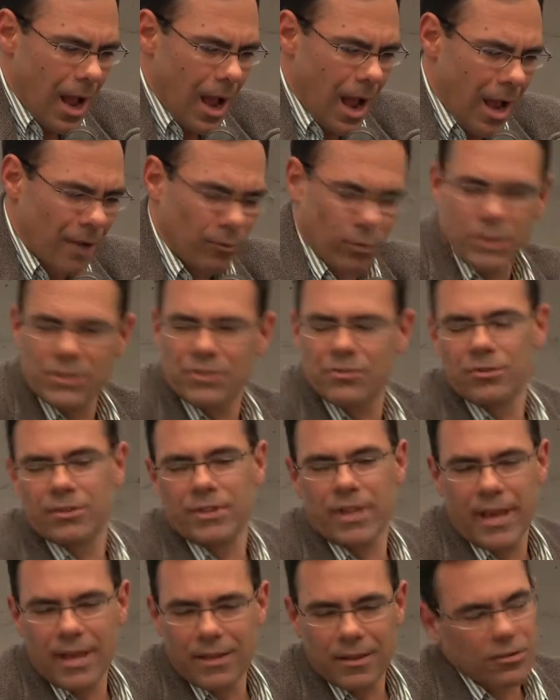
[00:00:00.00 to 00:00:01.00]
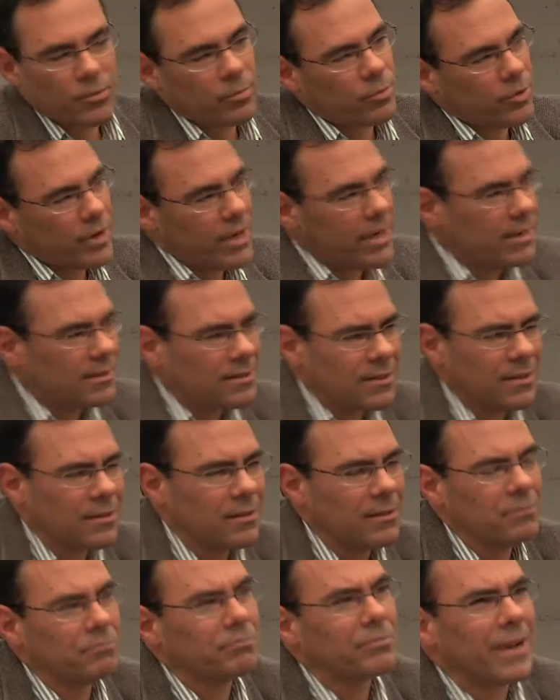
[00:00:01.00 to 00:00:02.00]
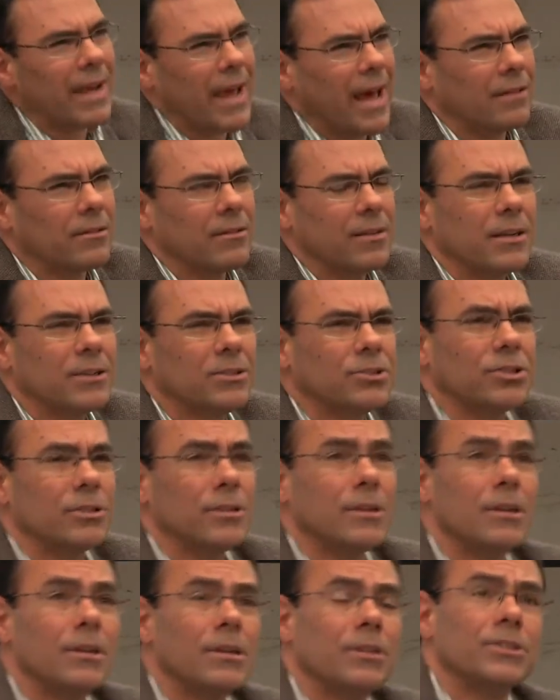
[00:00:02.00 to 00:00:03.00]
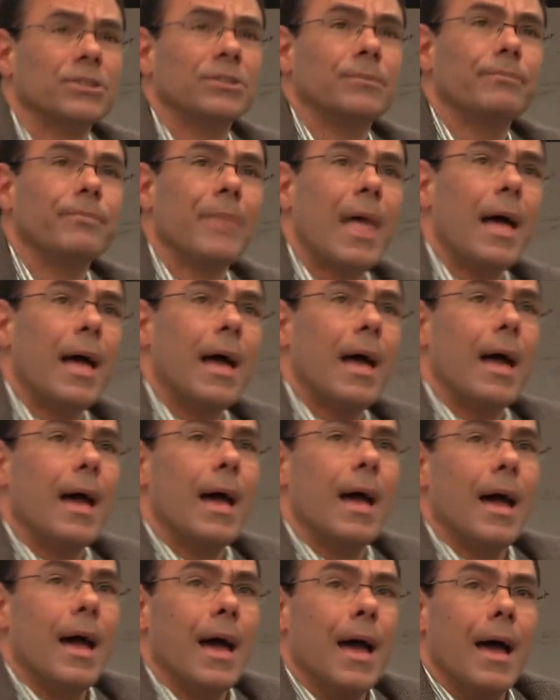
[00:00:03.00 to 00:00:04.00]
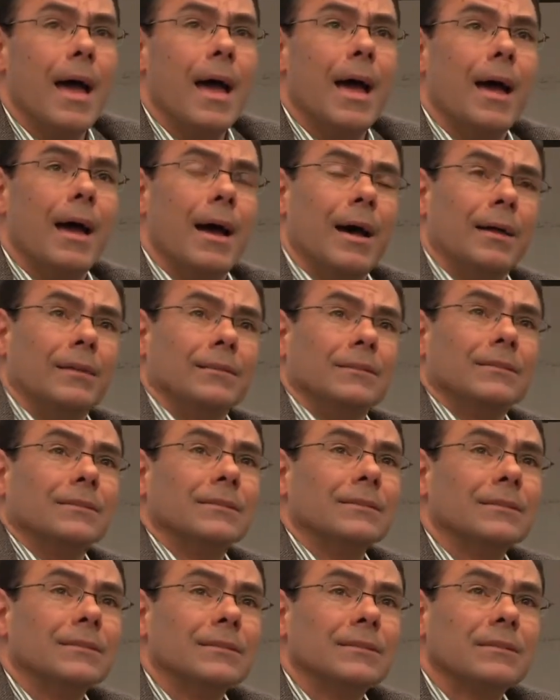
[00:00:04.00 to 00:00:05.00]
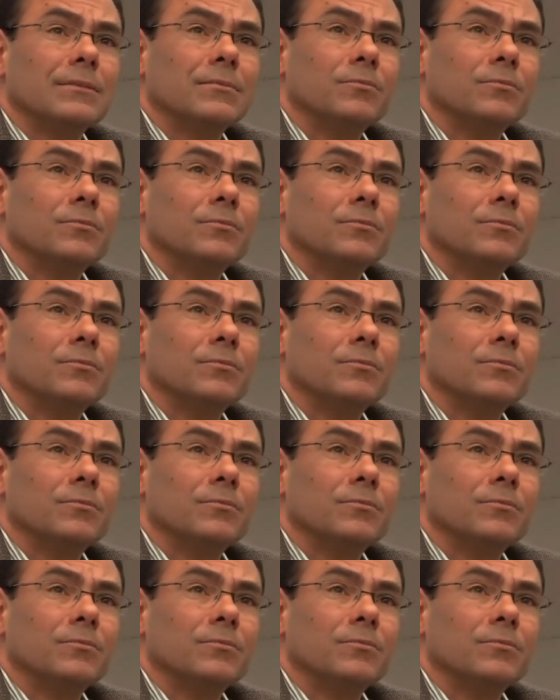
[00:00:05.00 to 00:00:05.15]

I was ordained priest in the Catholic Church, and